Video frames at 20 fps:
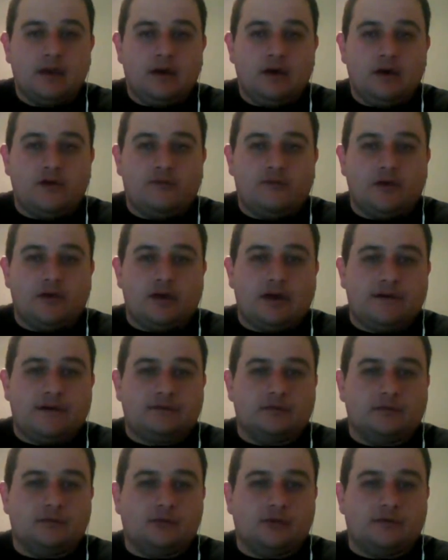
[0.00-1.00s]
hopefully I'll
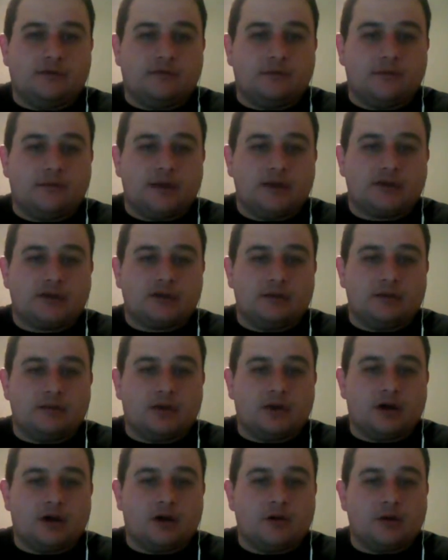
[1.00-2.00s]
have some more information
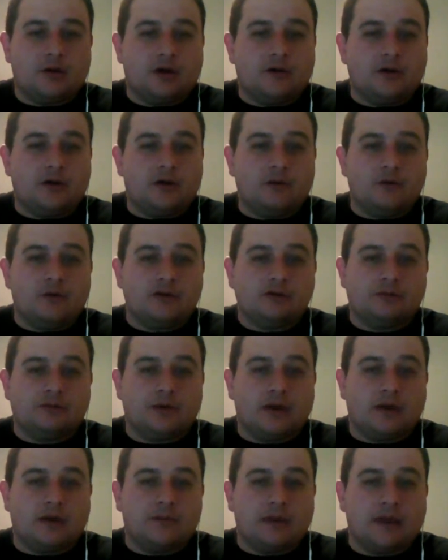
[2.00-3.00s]
tomorrow. I'll know which
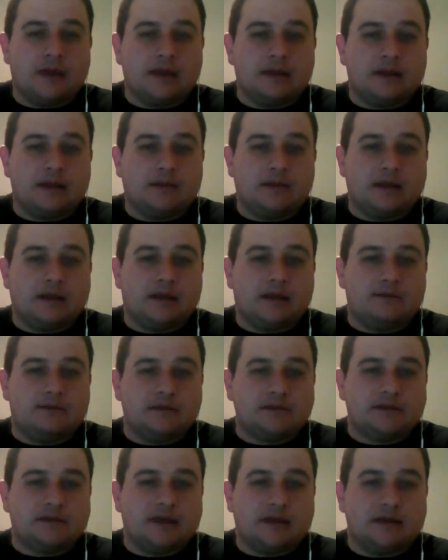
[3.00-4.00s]
way I'm headed. I'm kind of
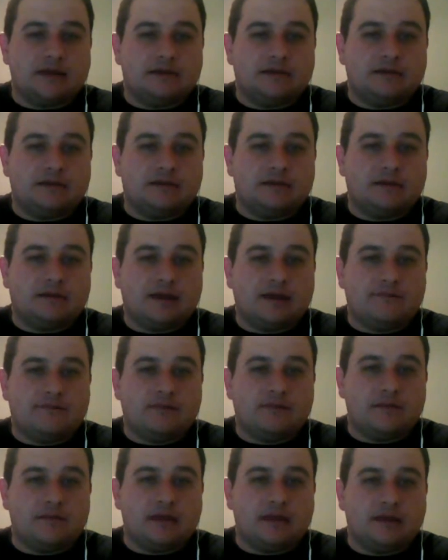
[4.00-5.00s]
excited to
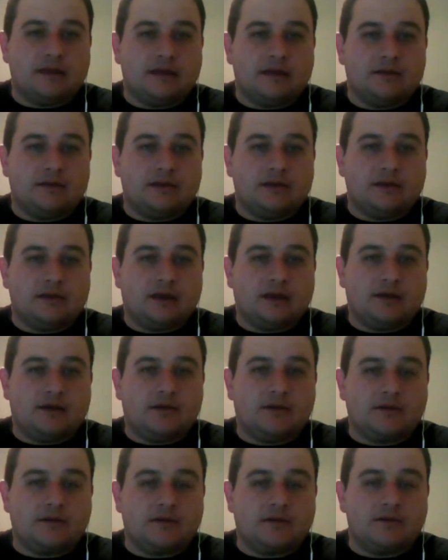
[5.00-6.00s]
have the meeting with the
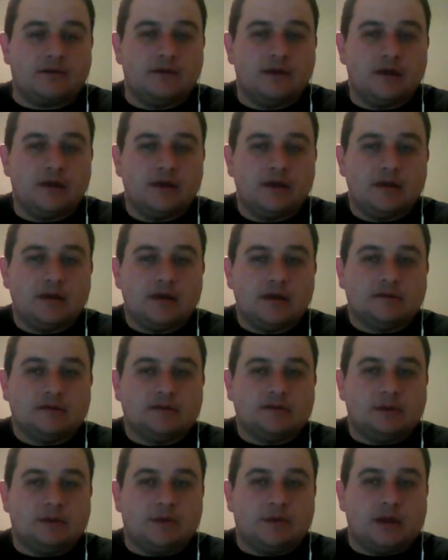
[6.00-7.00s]
doctor and
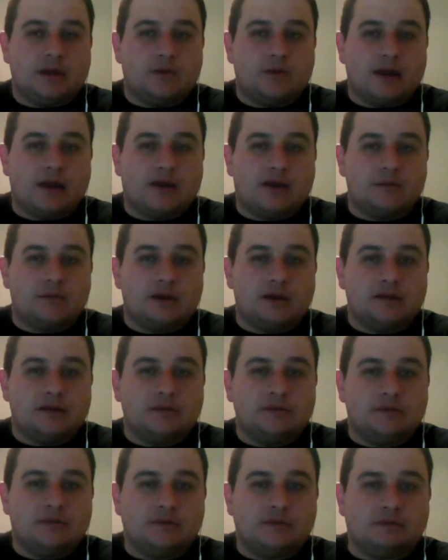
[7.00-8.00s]
see what he
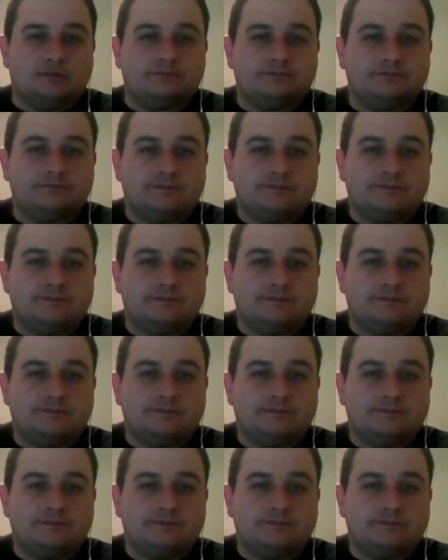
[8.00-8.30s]
recommends and